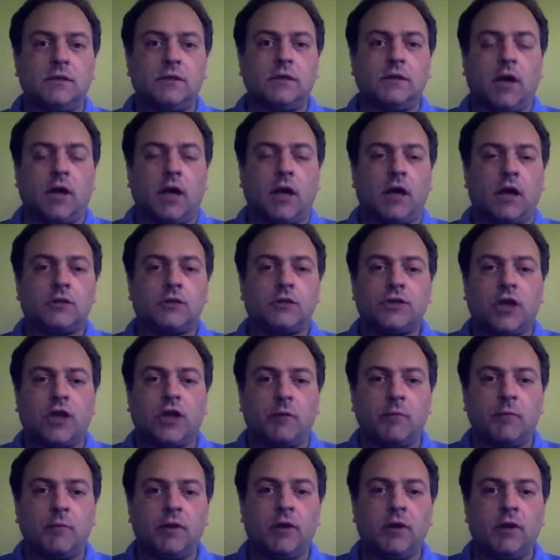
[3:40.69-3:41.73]
the uh,
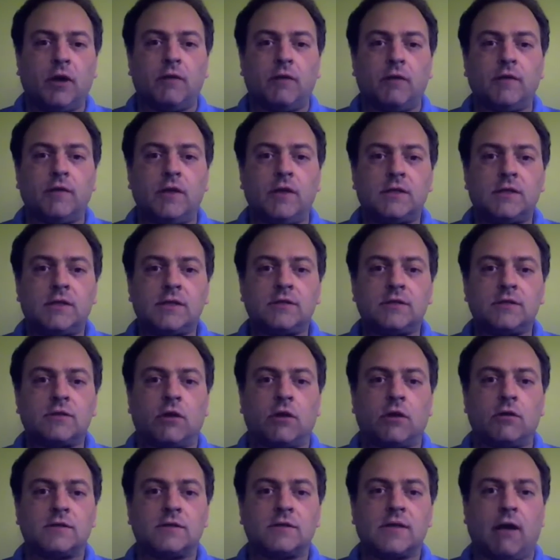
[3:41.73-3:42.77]
chairman of the St.
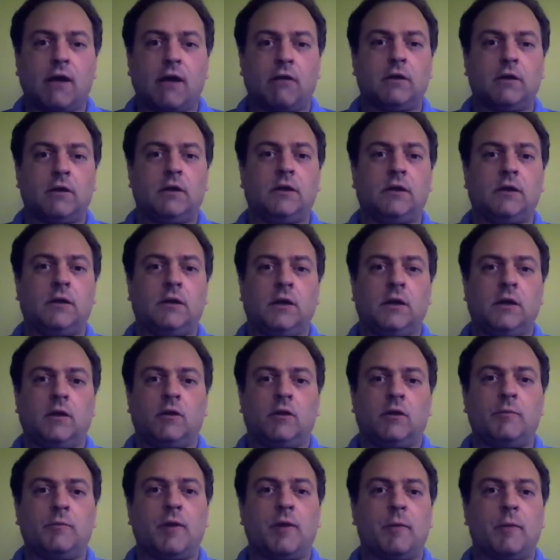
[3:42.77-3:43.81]
Charles County
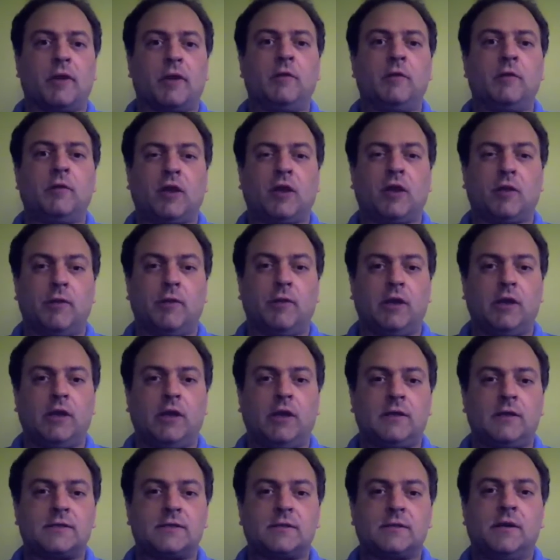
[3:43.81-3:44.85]
Republican
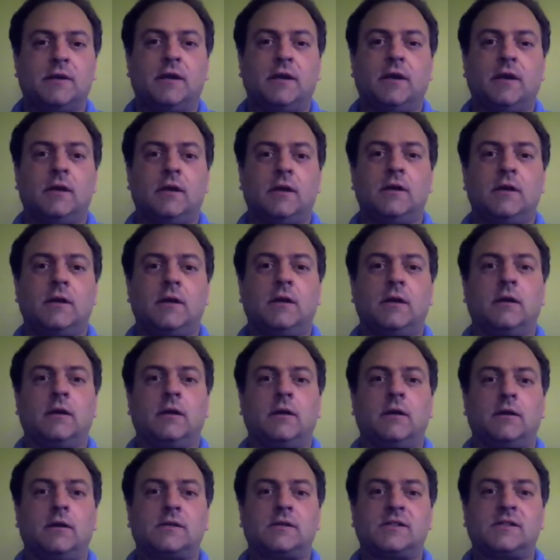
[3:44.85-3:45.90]
Committee's
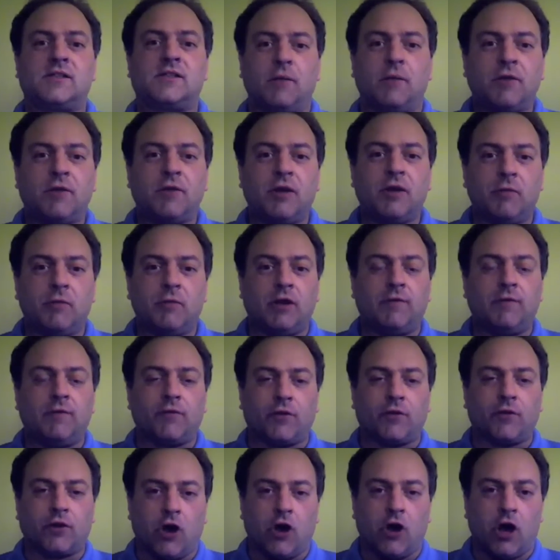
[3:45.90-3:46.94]
subcommittee
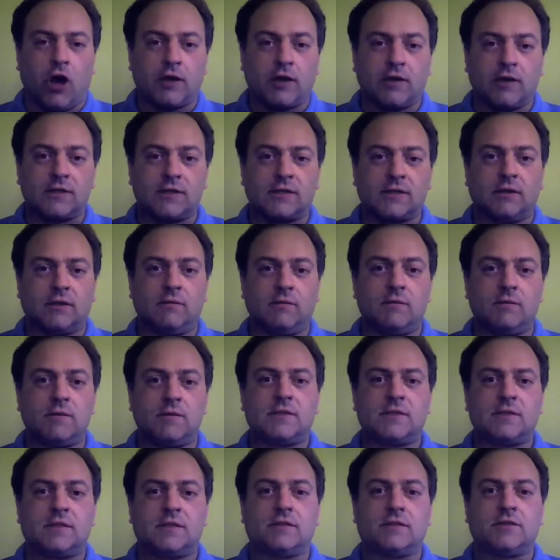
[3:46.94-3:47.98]
for the caucus. So he
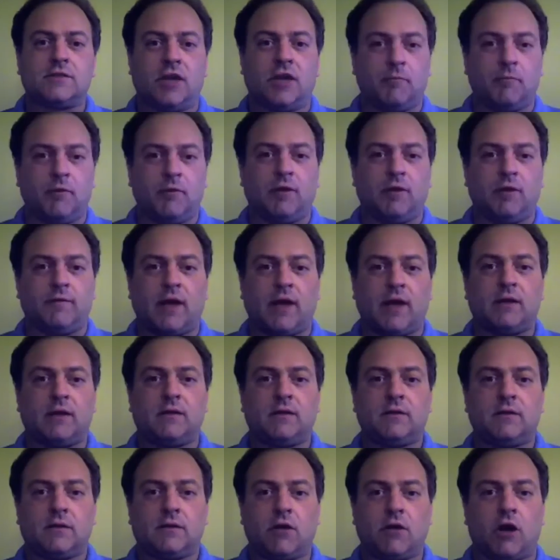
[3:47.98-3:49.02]
was the chairman of that
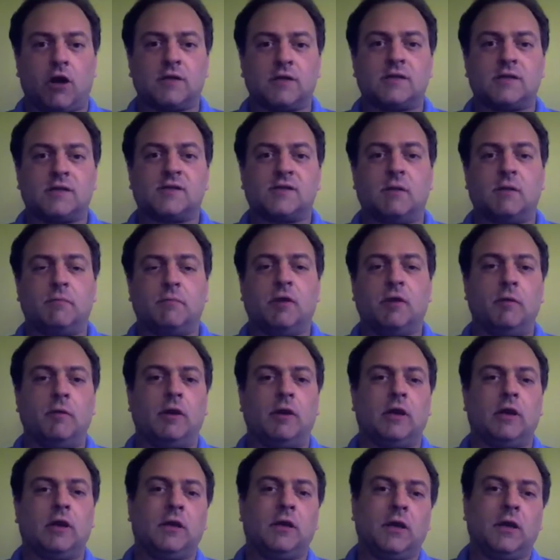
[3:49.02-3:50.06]
caucus
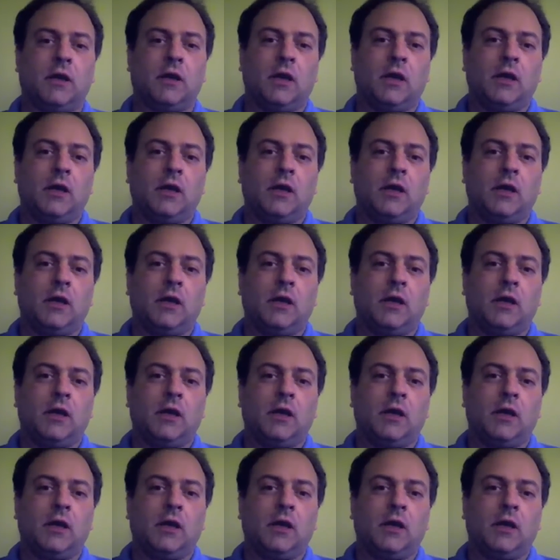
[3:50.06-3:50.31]
subcommittee